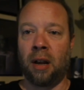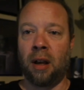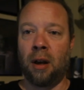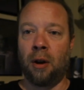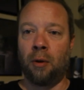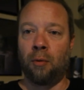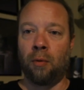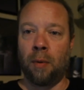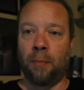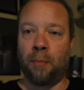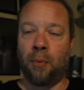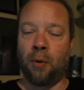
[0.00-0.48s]

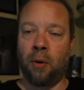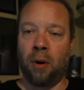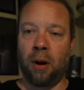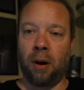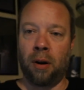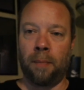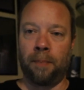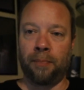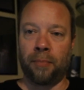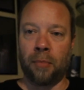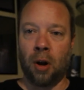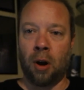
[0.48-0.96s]

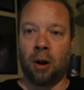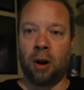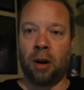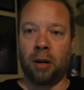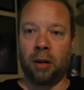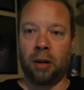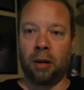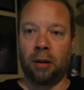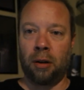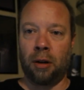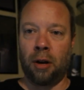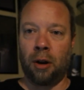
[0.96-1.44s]
report
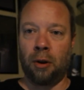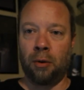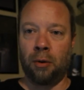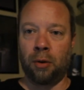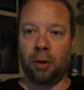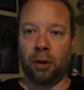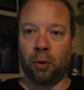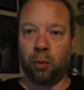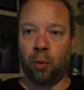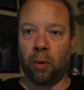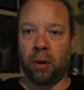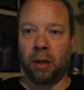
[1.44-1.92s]
on Lowe's
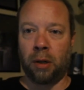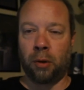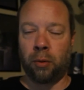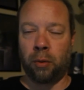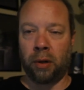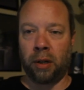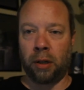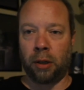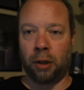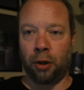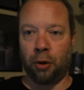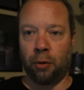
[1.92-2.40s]

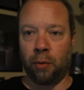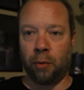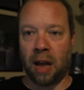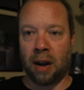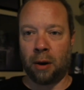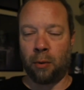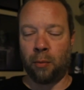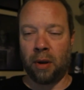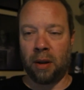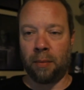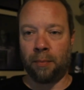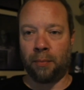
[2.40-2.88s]
2022
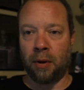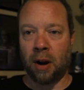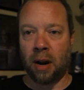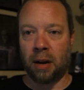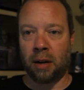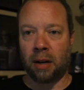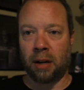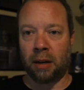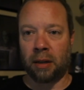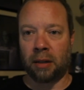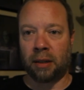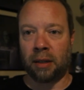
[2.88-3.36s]
Halloween
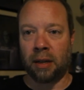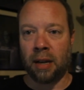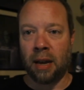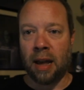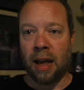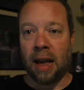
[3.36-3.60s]
products,